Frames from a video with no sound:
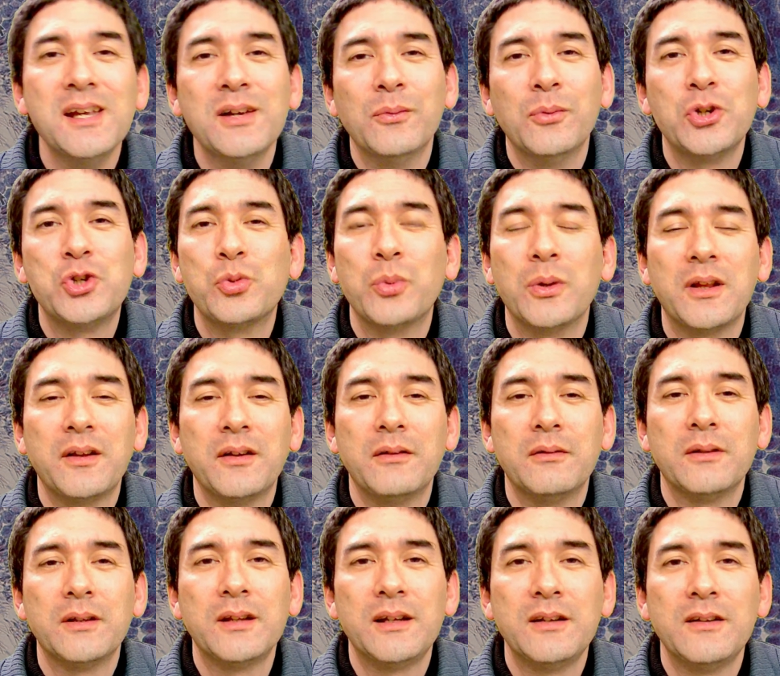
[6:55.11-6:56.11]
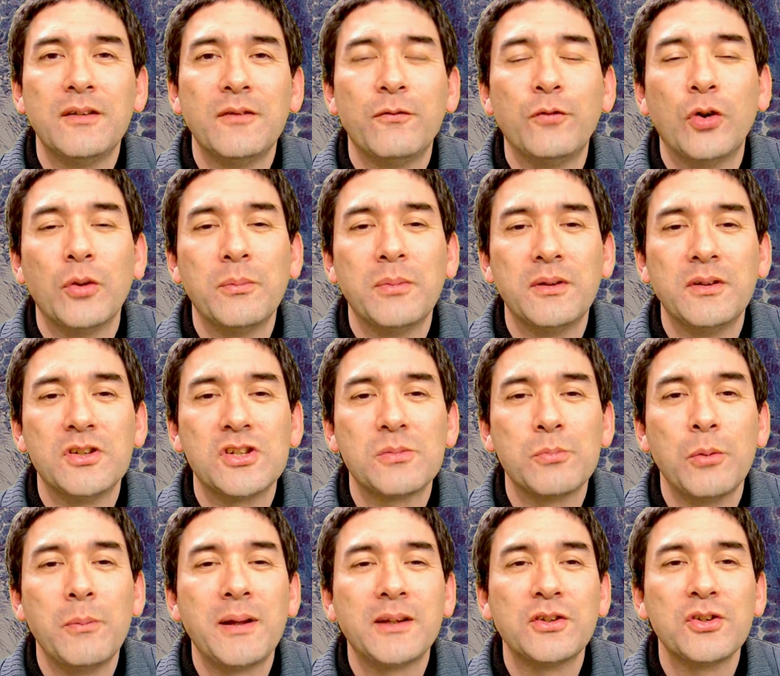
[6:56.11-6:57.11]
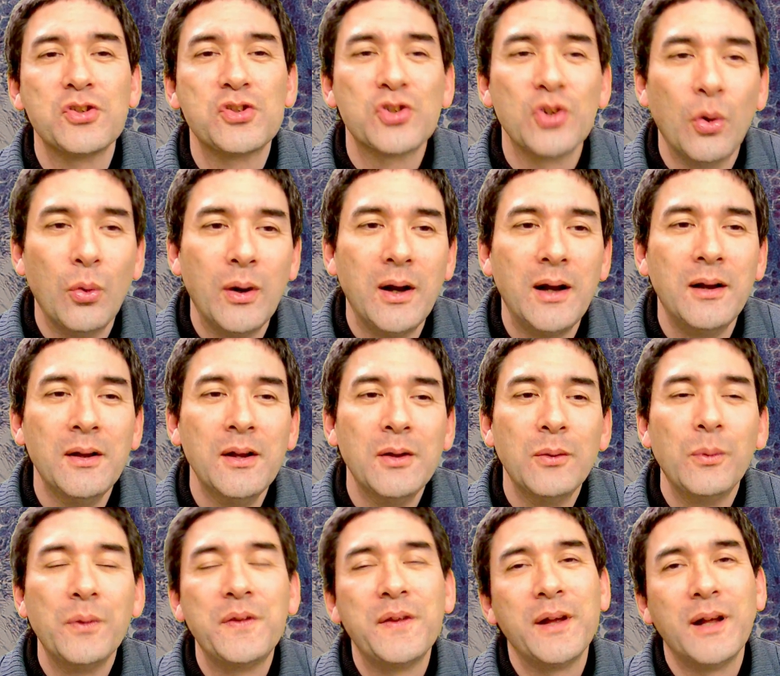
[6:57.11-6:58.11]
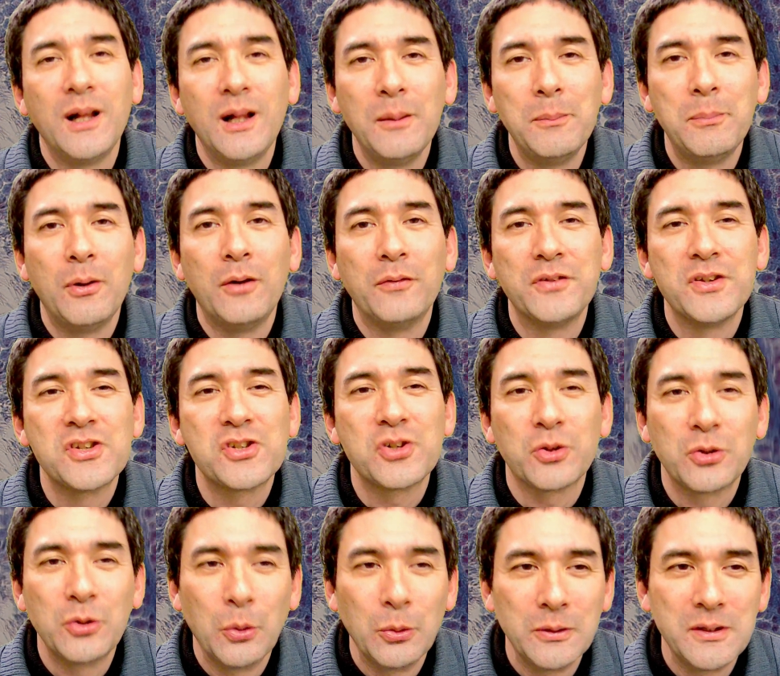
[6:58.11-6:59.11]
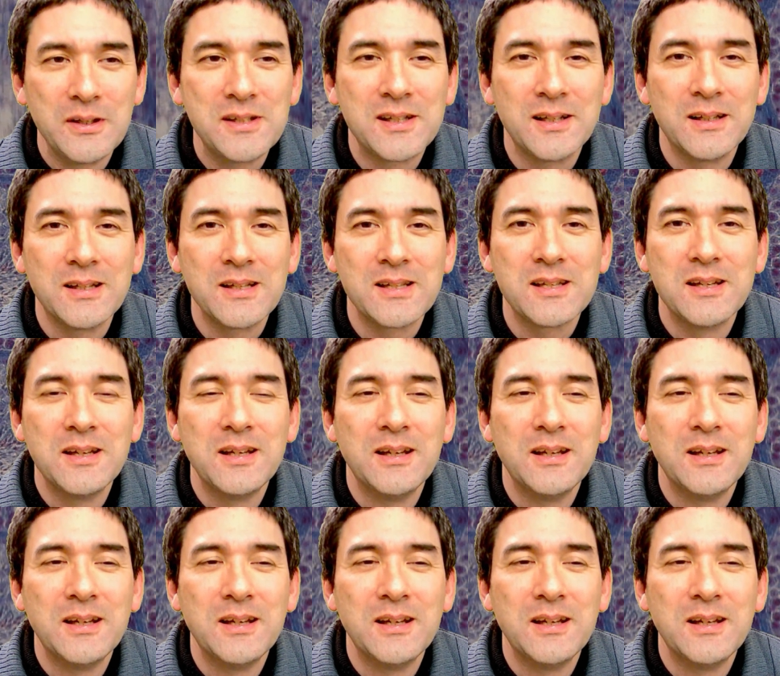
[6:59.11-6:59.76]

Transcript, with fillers: which will then form the spermatozoa with the help of the Sertoli cells.